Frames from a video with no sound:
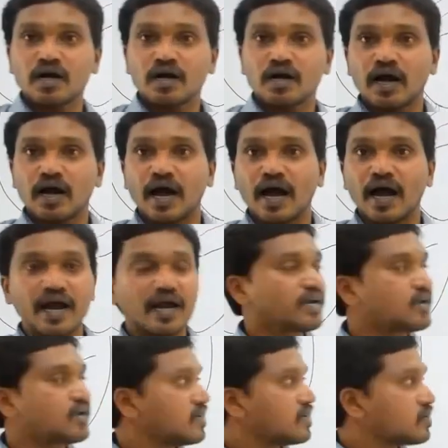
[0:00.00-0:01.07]

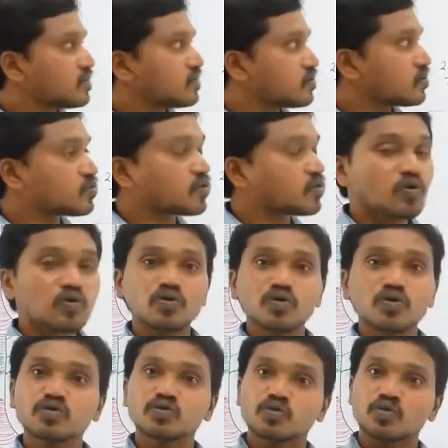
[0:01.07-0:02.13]
And
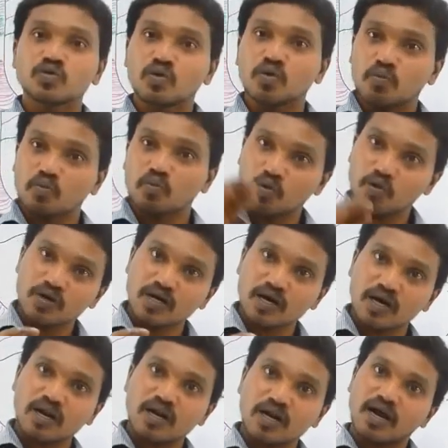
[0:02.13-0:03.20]
those
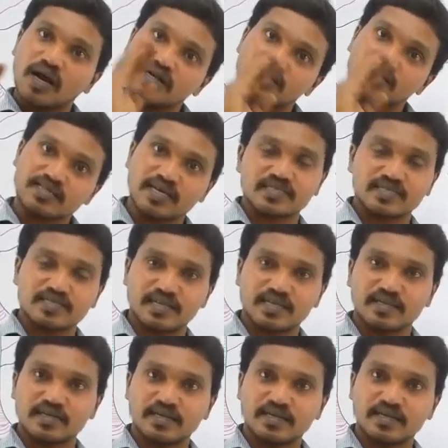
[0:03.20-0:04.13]
motor and sensory